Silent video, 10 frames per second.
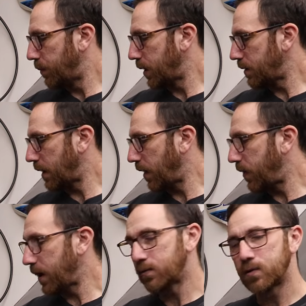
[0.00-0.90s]
But I
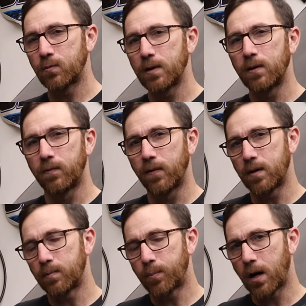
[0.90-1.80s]
think it was a really
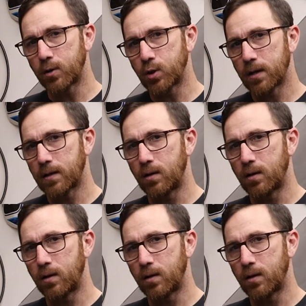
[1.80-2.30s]
fun project.